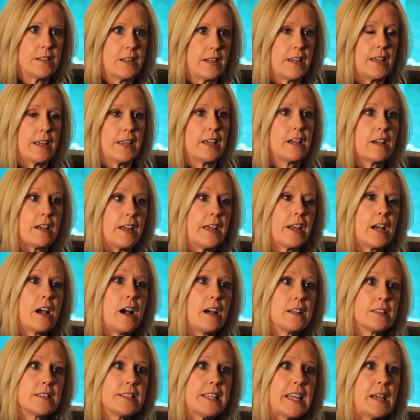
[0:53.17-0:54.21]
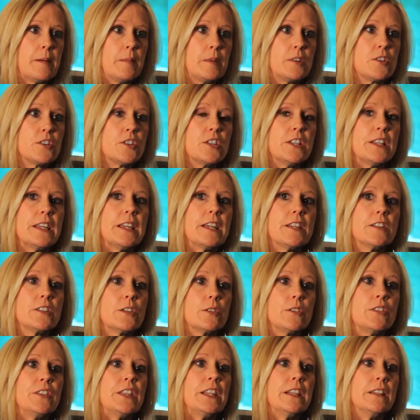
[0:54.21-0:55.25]
It can cause damage to the
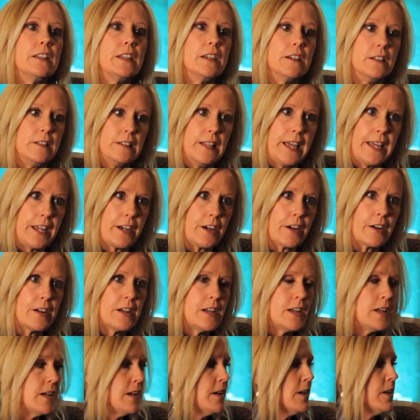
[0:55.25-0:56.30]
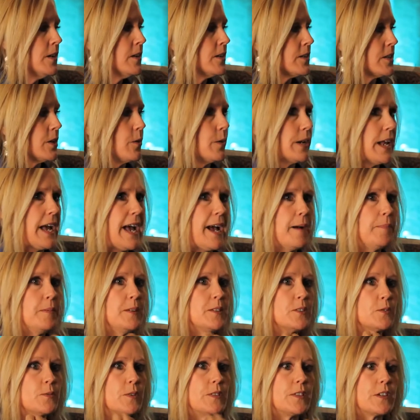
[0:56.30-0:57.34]
endothelial layer. So what
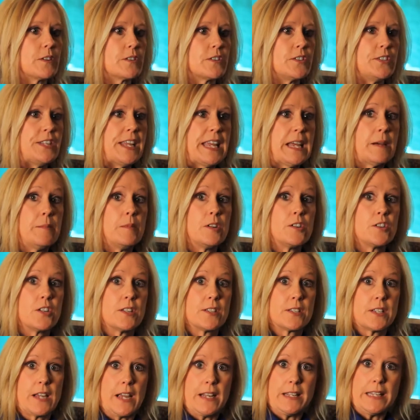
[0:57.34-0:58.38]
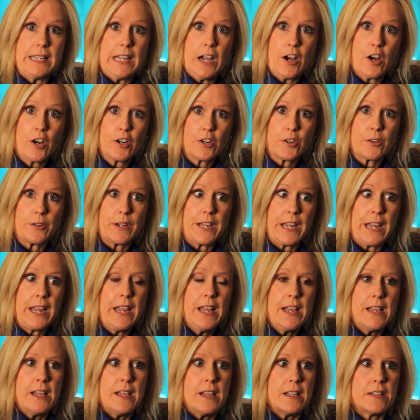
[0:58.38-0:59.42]
happens when there's damage inside the artery,
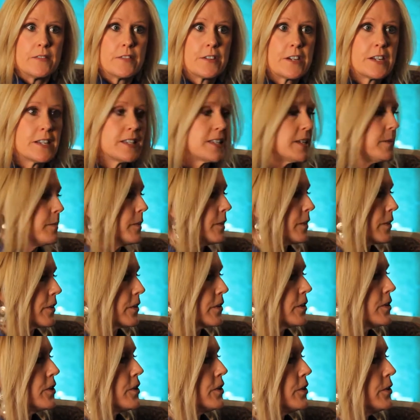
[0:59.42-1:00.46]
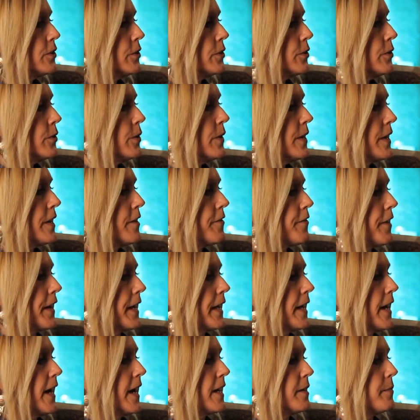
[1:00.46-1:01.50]
it's very similar to if I
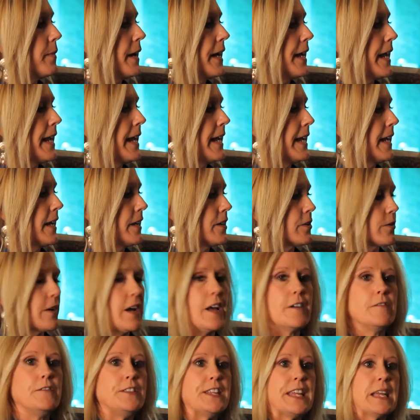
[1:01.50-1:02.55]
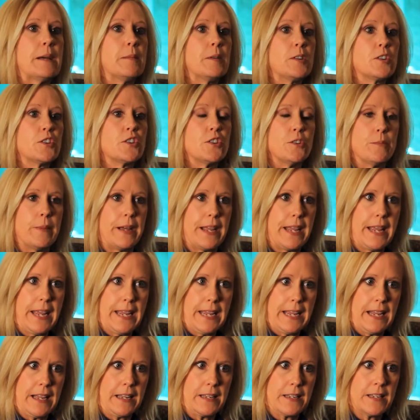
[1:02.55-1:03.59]
cut my hand or I have damage to my
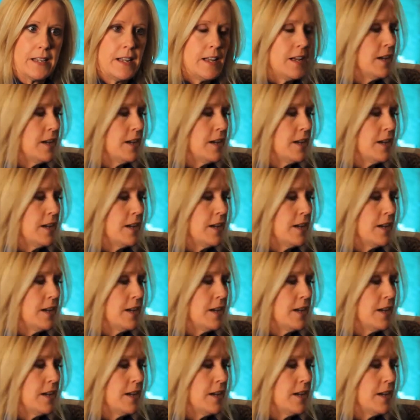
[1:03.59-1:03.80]
hand.